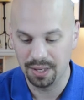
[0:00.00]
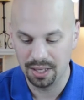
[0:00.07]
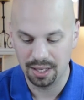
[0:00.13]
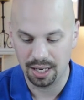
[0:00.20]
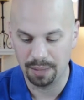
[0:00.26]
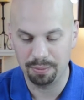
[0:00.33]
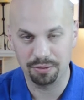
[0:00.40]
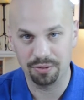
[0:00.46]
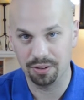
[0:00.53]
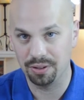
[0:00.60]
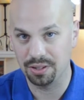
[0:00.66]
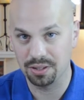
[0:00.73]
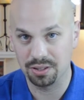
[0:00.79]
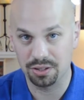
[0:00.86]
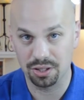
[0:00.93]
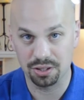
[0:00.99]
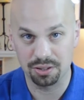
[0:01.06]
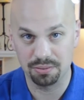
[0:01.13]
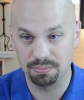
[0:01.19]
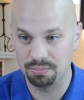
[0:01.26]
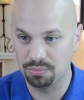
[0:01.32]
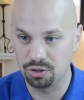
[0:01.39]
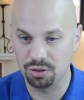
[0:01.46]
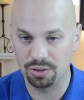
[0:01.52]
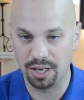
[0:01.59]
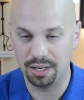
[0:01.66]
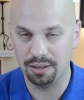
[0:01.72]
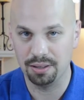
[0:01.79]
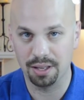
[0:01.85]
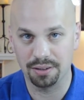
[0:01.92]
I prefer this just
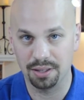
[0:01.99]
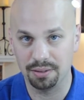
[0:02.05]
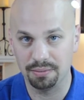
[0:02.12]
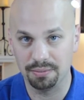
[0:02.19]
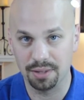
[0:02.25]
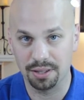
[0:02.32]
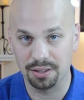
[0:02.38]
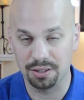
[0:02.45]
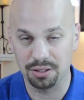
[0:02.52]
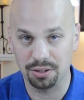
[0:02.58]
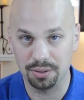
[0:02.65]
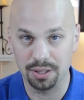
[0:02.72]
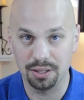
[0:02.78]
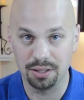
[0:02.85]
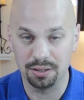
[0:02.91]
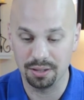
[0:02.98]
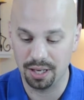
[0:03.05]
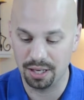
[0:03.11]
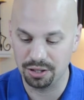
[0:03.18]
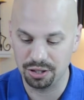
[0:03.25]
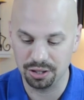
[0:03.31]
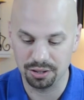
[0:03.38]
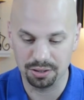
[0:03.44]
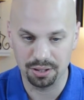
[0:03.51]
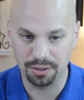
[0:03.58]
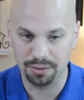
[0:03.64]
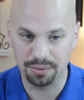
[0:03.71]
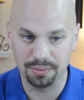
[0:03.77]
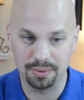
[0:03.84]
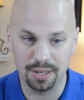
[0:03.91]
straight, nothing nothing to it, not chilled,
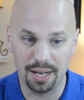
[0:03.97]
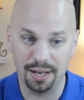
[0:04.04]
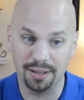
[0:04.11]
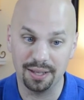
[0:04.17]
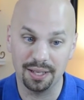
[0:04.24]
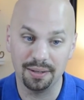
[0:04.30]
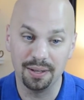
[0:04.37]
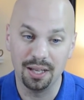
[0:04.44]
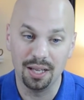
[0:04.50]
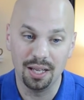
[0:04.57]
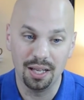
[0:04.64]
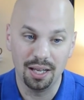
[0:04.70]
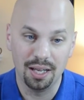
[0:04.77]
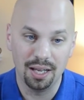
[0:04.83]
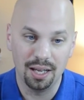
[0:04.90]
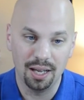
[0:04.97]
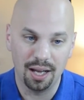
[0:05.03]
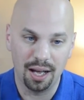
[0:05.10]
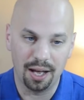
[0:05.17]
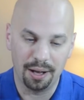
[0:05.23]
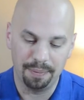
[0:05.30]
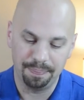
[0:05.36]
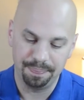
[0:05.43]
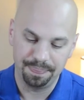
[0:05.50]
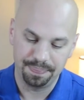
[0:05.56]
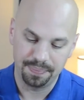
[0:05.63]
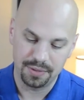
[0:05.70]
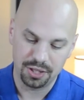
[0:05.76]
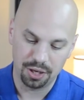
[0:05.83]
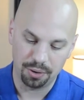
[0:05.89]
no anything. Um,
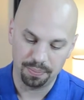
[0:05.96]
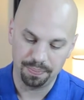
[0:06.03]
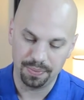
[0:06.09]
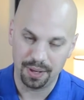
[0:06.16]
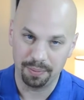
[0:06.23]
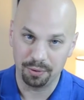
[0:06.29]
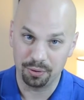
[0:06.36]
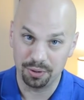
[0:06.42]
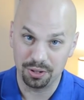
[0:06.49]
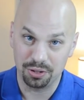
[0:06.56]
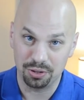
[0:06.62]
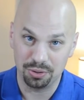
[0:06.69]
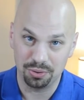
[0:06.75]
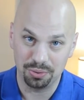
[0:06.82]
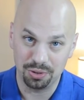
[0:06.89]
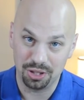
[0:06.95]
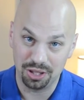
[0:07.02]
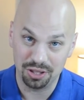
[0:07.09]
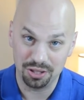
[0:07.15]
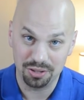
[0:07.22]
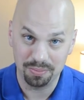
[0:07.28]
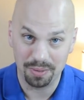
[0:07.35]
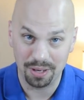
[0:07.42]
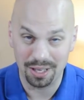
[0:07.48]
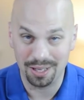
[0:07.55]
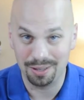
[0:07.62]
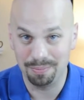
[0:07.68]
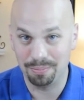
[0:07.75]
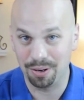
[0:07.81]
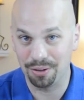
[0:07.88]
so I'm going to cheers
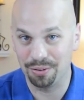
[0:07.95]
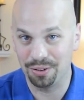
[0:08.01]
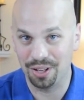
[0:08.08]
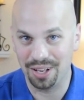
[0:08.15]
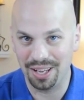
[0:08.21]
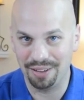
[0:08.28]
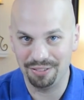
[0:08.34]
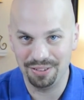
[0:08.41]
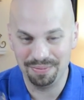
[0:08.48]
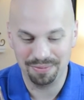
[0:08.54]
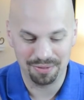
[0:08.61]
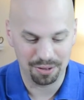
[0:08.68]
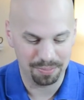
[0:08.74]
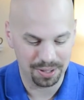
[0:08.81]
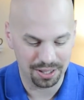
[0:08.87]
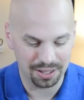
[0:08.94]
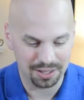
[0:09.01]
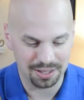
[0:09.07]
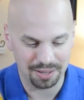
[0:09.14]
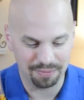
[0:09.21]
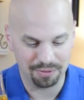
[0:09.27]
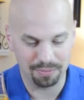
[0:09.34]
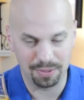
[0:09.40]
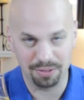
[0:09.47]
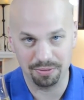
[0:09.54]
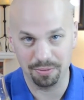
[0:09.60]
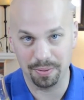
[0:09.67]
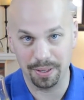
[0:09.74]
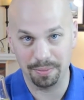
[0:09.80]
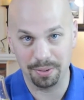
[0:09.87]
my brother-in-law Evan for picking this up for me
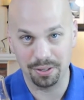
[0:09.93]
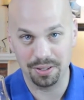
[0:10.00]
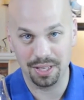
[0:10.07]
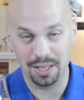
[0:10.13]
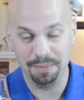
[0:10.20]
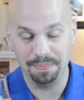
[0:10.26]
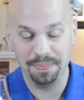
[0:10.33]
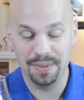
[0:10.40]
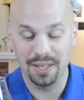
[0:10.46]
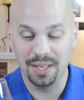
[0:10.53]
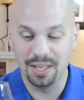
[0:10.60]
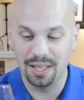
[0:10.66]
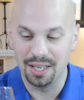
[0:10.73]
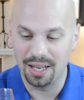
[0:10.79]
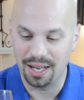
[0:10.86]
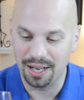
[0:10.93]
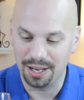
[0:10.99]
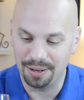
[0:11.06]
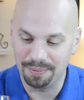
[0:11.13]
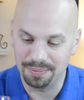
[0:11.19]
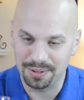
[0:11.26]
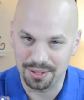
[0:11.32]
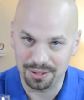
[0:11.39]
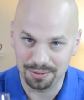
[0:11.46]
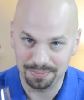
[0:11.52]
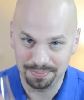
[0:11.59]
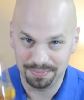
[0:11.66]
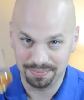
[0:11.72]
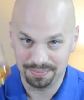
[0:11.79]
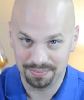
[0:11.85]
for my birthday. Um, so
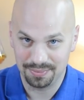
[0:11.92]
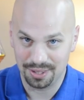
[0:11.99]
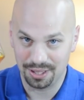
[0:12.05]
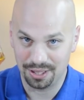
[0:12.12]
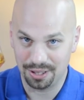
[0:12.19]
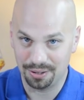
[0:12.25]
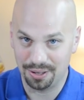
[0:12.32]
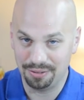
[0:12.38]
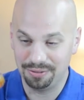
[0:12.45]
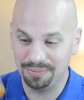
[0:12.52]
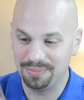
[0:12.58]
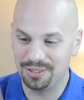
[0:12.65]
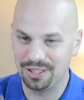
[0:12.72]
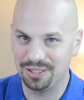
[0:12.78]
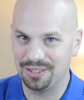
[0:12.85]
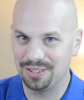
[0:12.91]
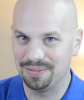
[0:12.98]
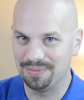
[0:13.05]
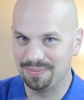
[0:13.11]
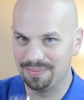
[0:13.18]
here you go, Ev, cheers.